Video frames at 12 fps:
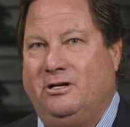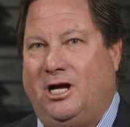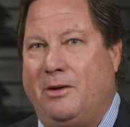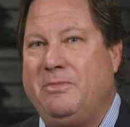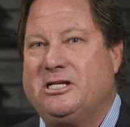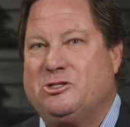
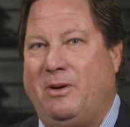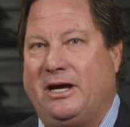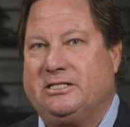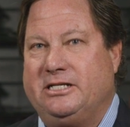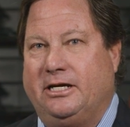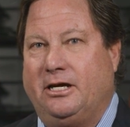I'm
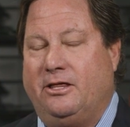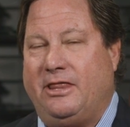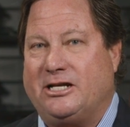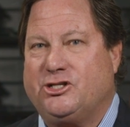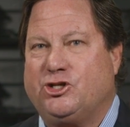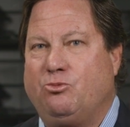expecting
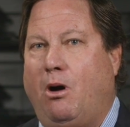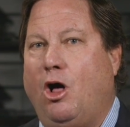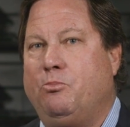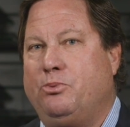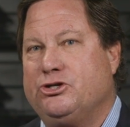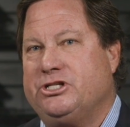that
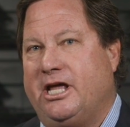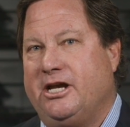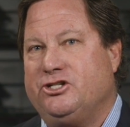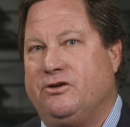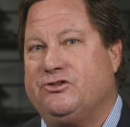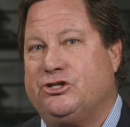small
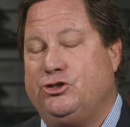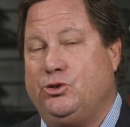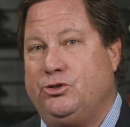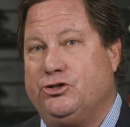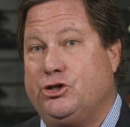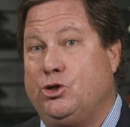percentage of
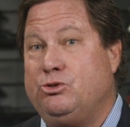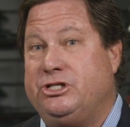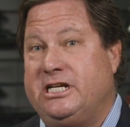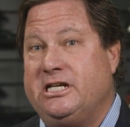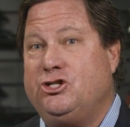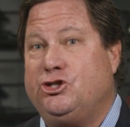students who
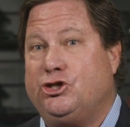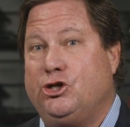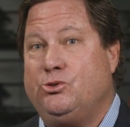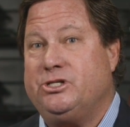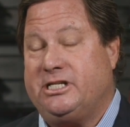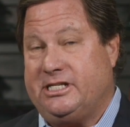did
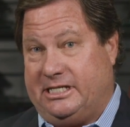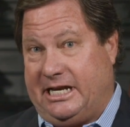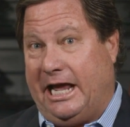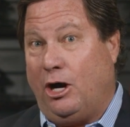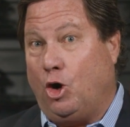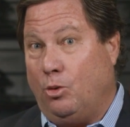choose to
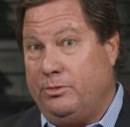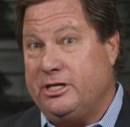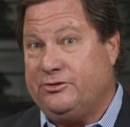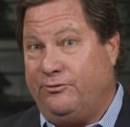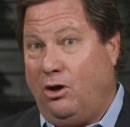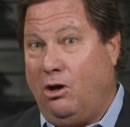stay home
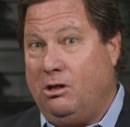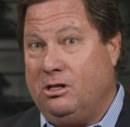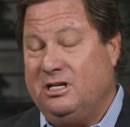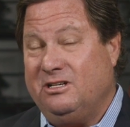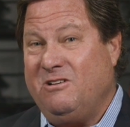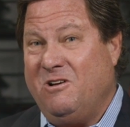this fall,
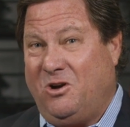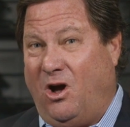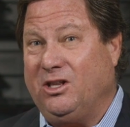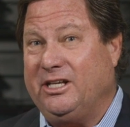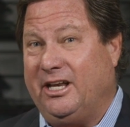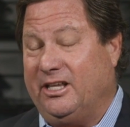
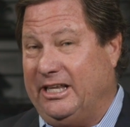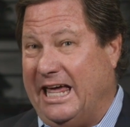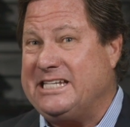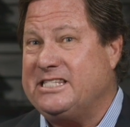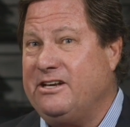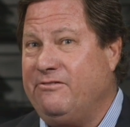call it
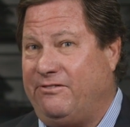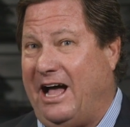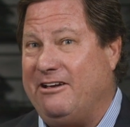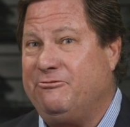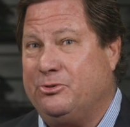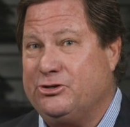less than
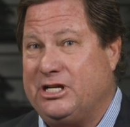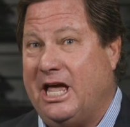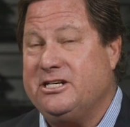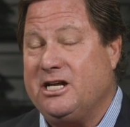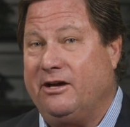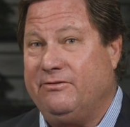
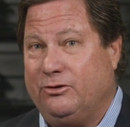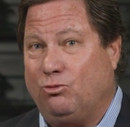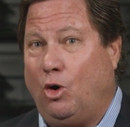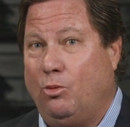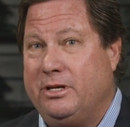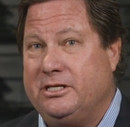5% of
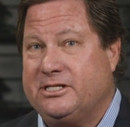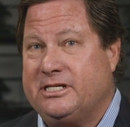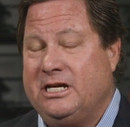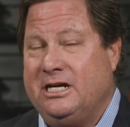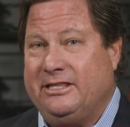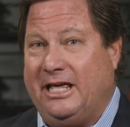enrollments
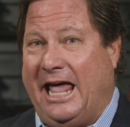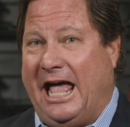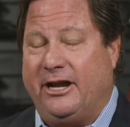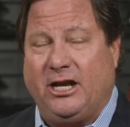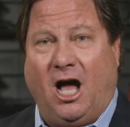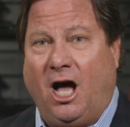that
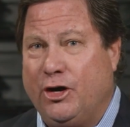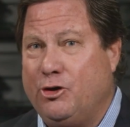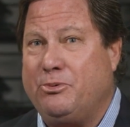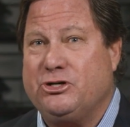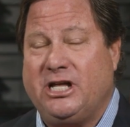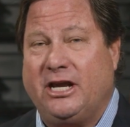had
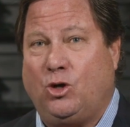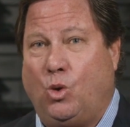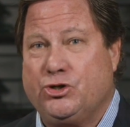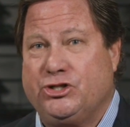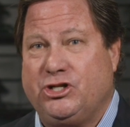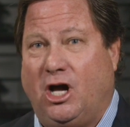100%
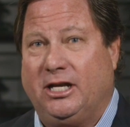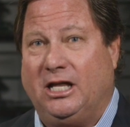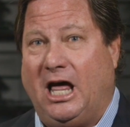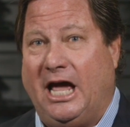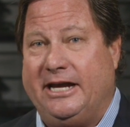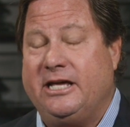courses
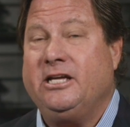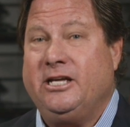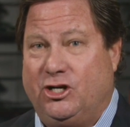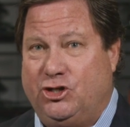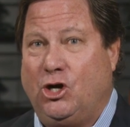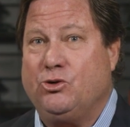online
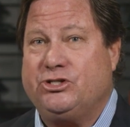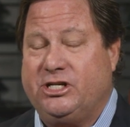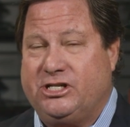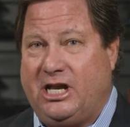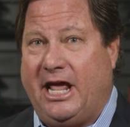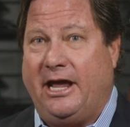and chose to
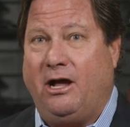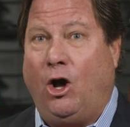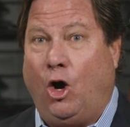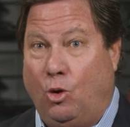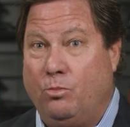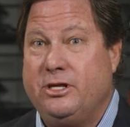stay
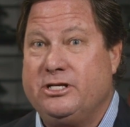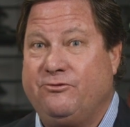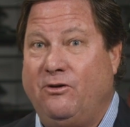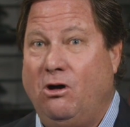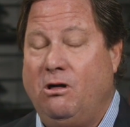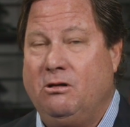home this
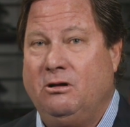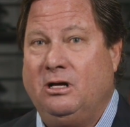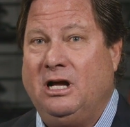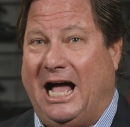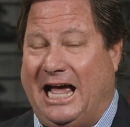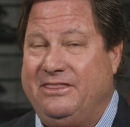fall,
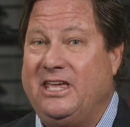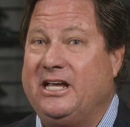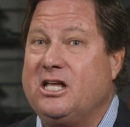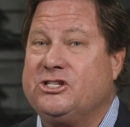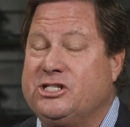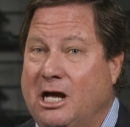I think
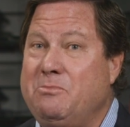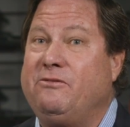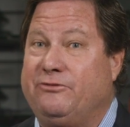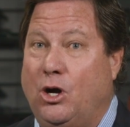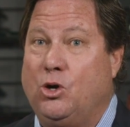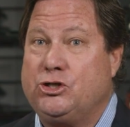some of
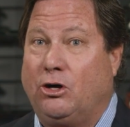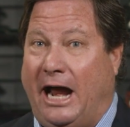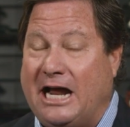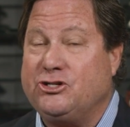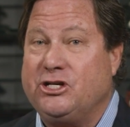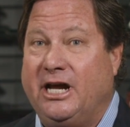those are
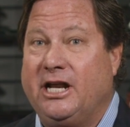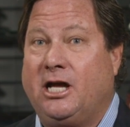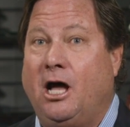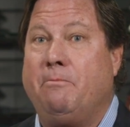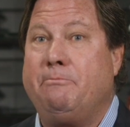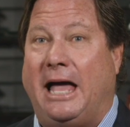actually going to
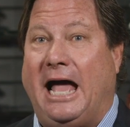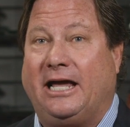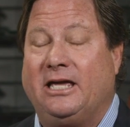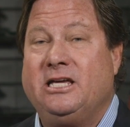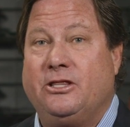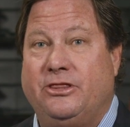come
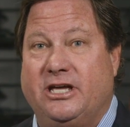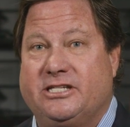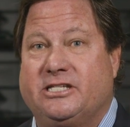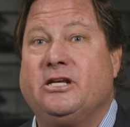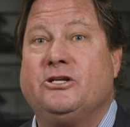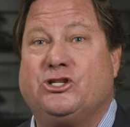back
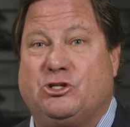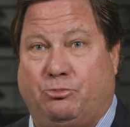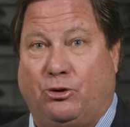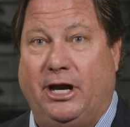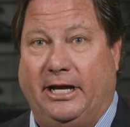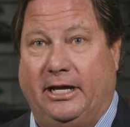this
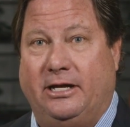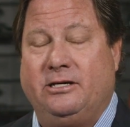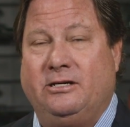spring.